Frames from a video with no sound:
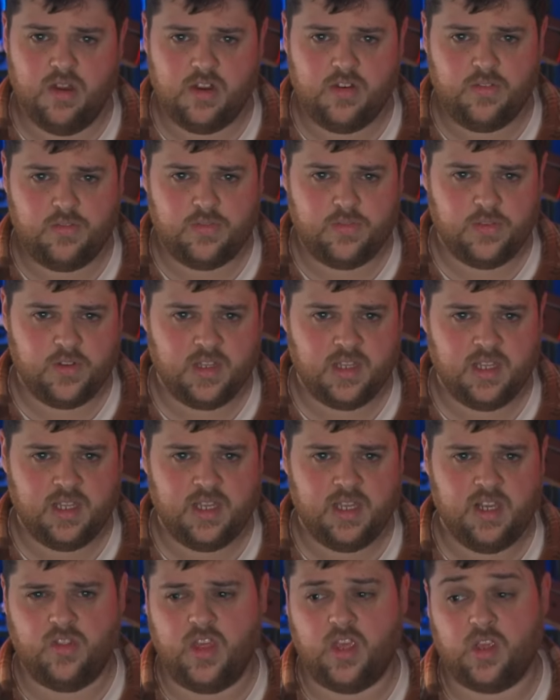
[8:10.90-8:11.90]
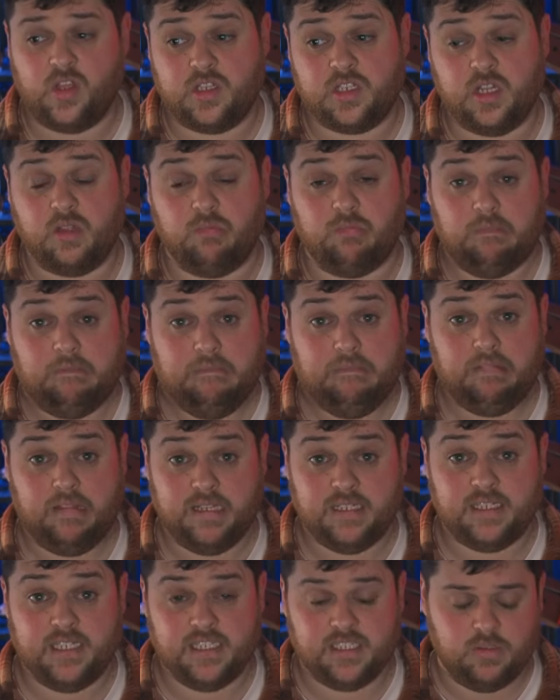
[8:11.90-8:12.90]
enough that you could say, well,
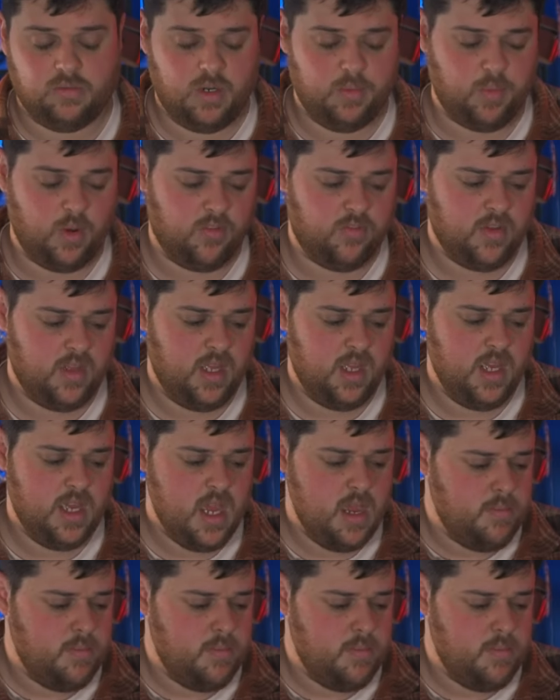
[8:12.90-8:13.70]
this is a ripoff,